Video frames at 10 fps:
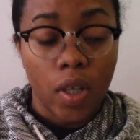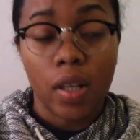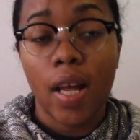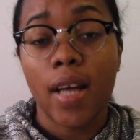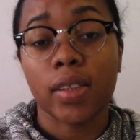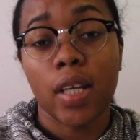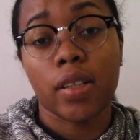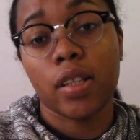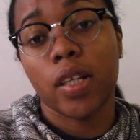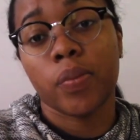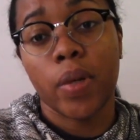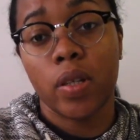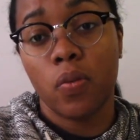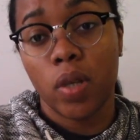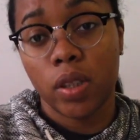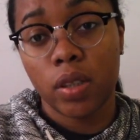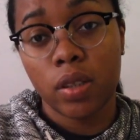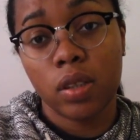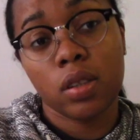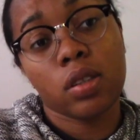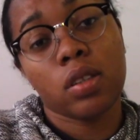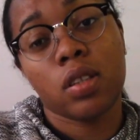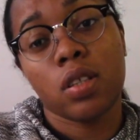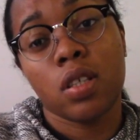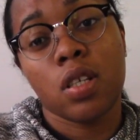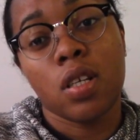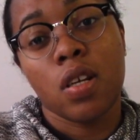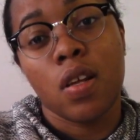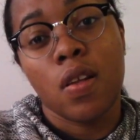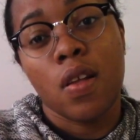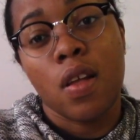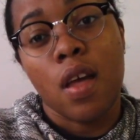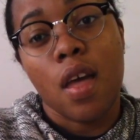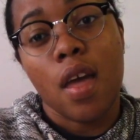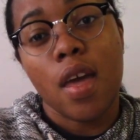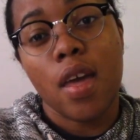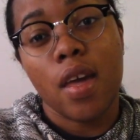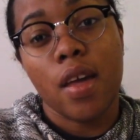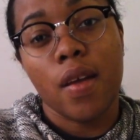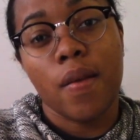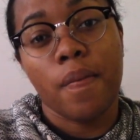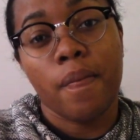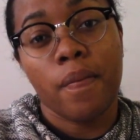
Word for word: last night the Knicks played the Wizards. And